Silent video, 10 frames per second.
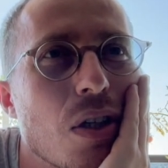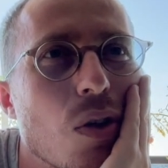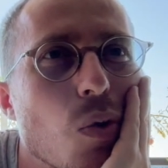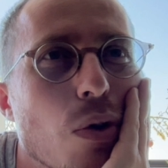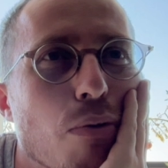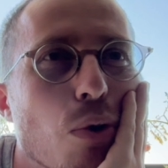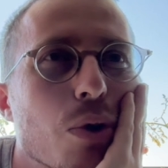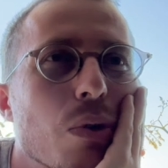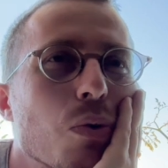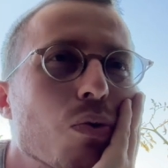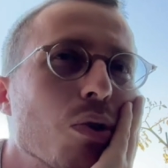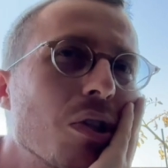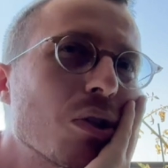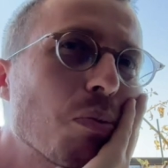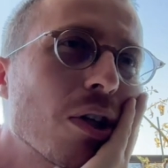with Rose, it was really
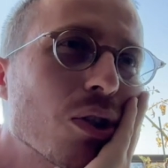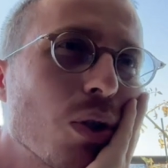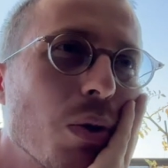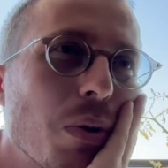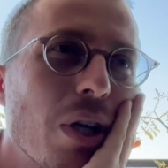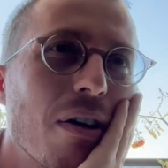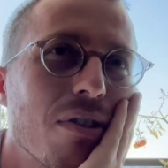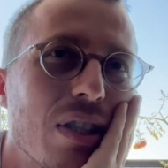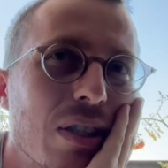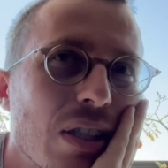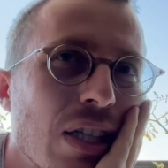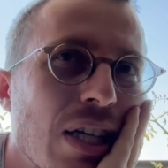special. We would have these